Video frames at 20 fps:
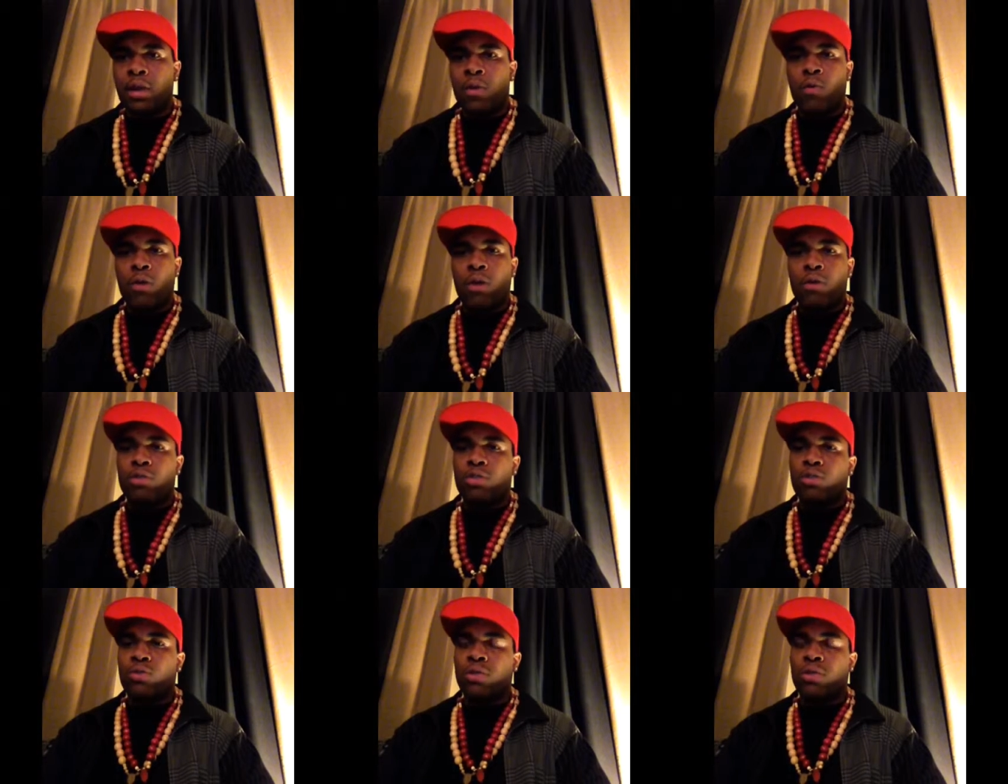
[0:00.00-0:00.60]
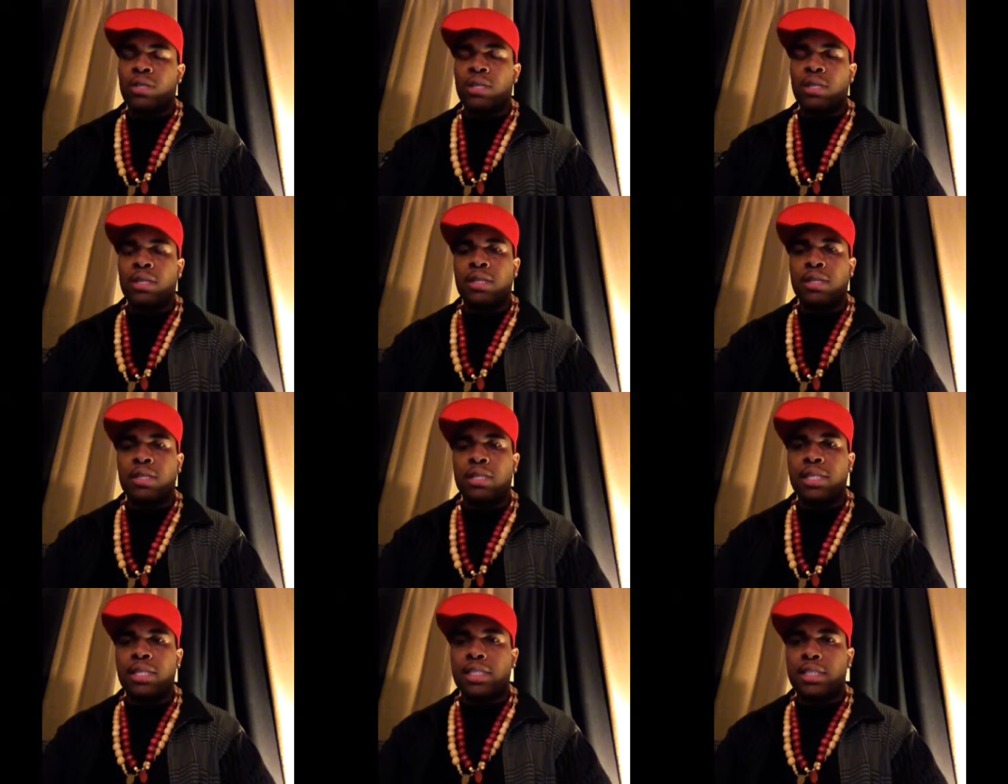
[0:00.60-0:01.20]
Welcome to another
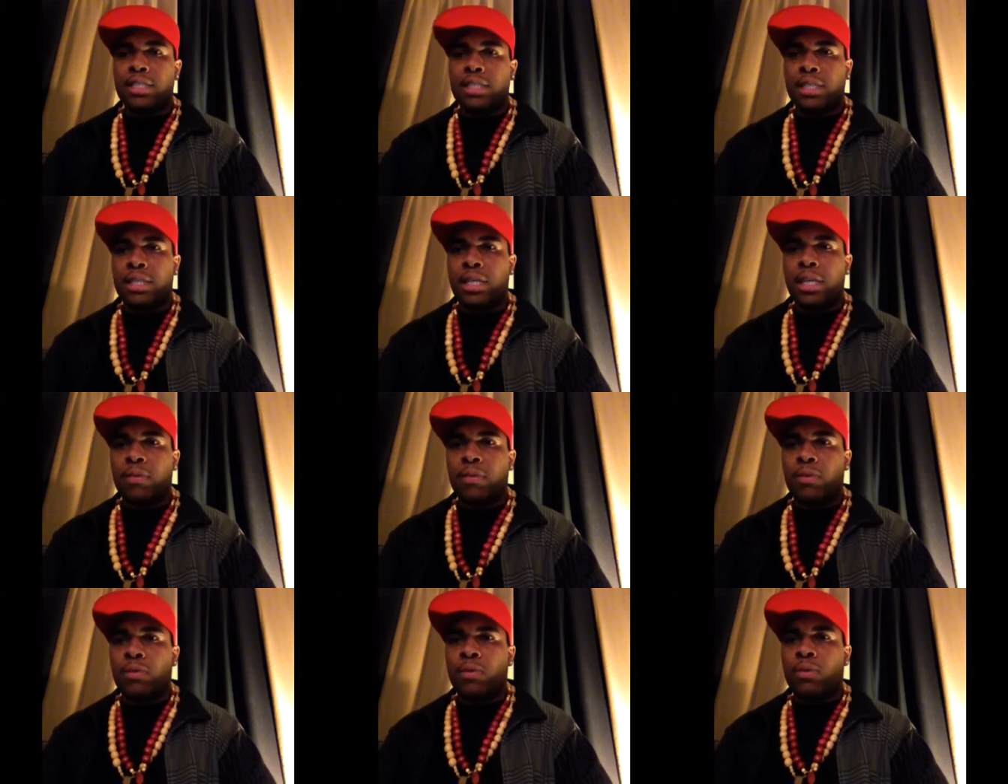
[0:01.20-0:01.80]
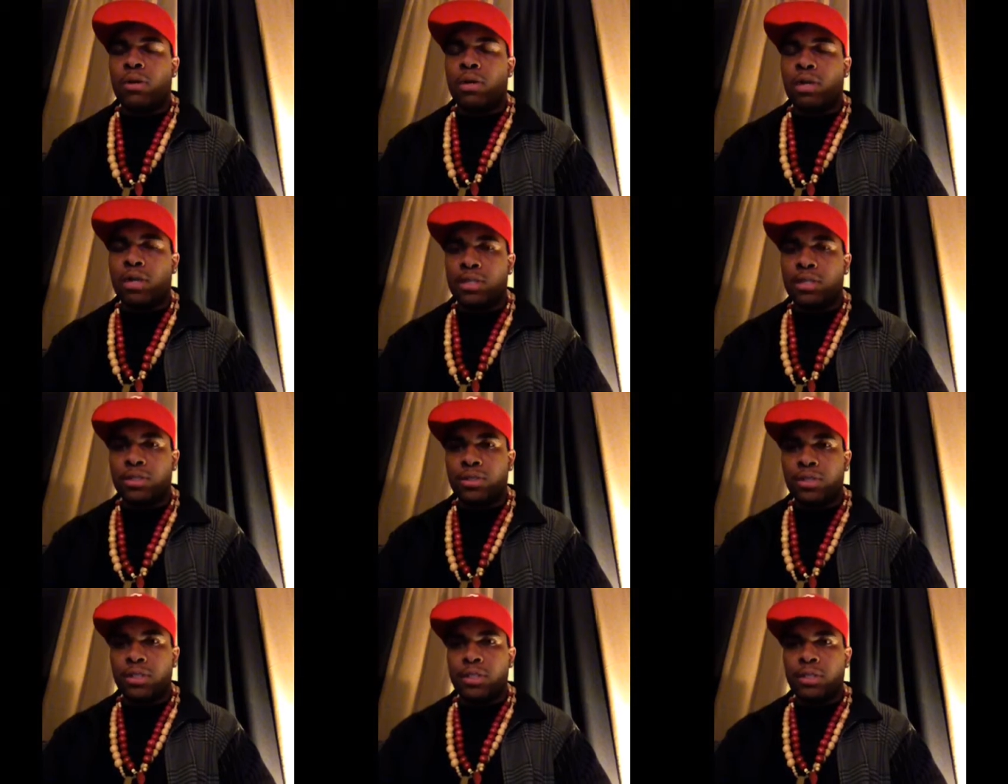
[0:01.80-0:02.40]
edition of Keep It
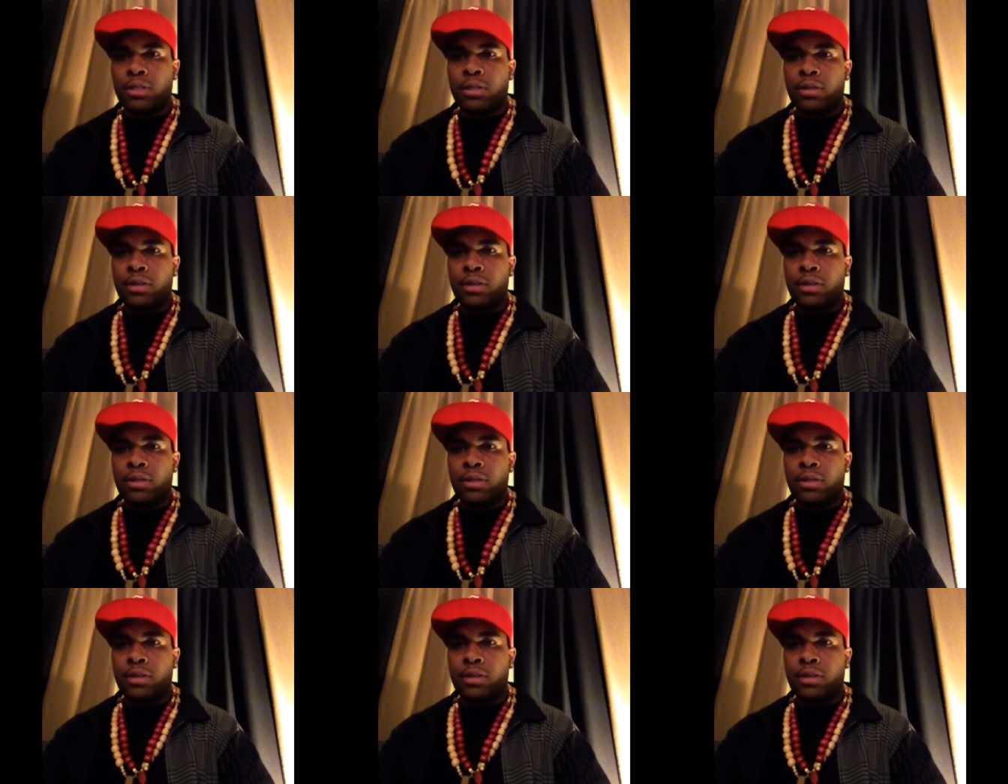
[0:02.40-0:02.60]
100.